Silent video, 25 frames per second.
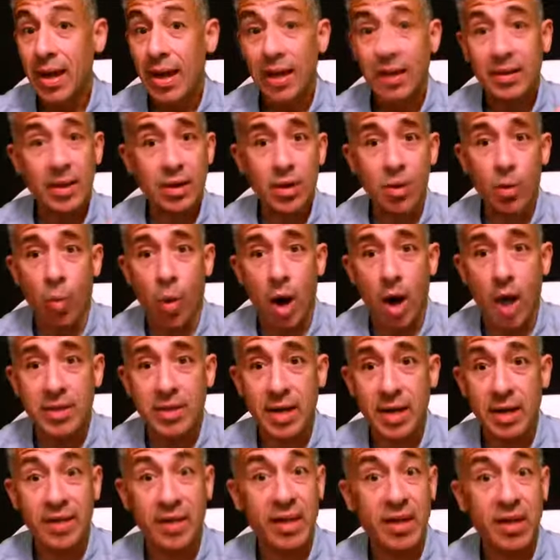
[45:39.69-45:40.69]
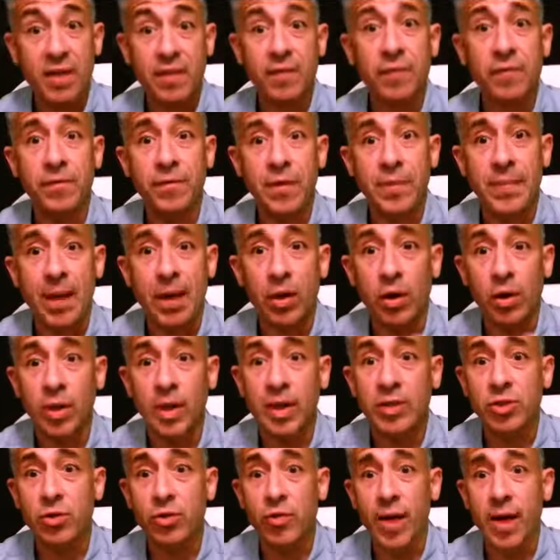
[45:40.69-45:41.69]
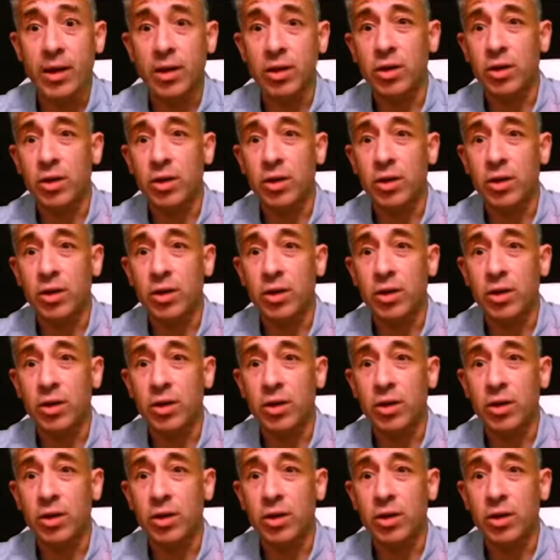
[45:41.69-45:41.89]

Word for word: Then you watch it, and they give them feedback. Oh, that's great.